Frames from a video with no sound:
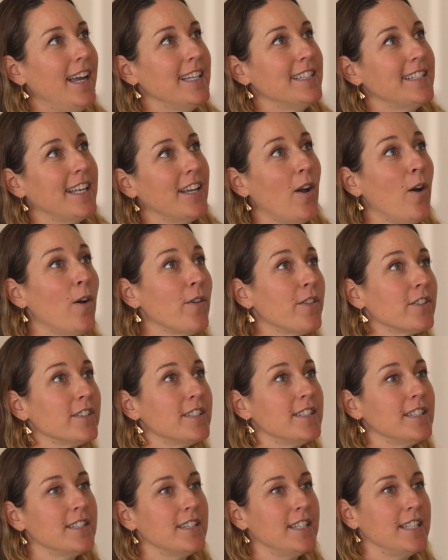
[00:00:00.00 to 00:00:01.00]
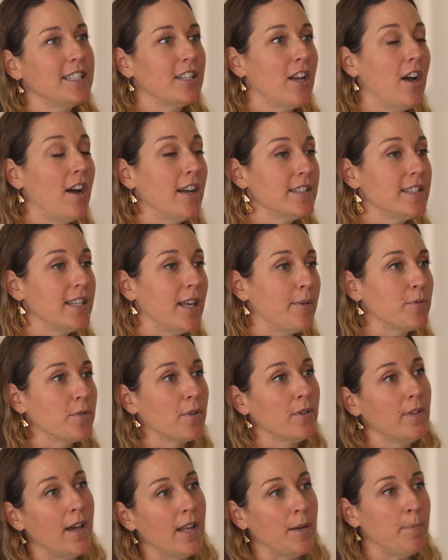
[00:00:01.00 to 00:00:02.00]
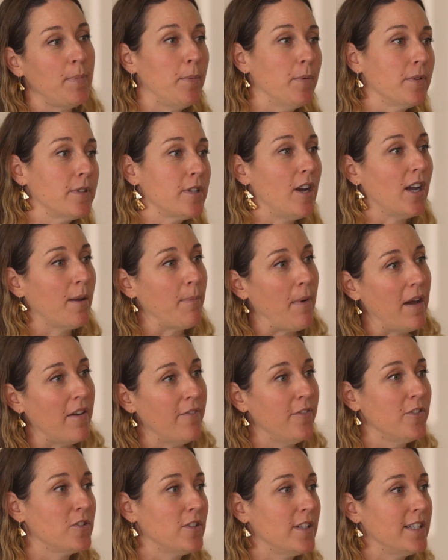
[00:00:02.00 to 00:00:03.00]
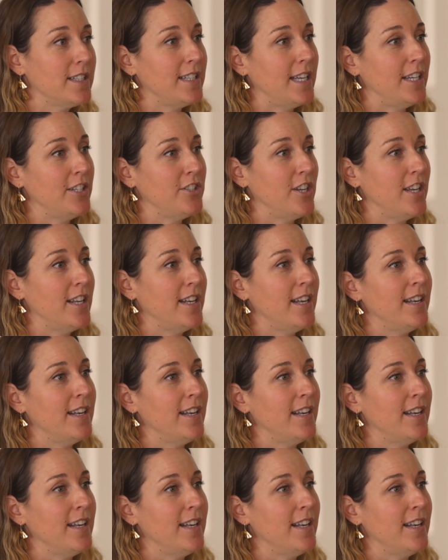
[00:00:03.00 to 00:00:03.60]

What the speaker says: it's like, oh, there's these concepts, or a lot of people talk about visualization.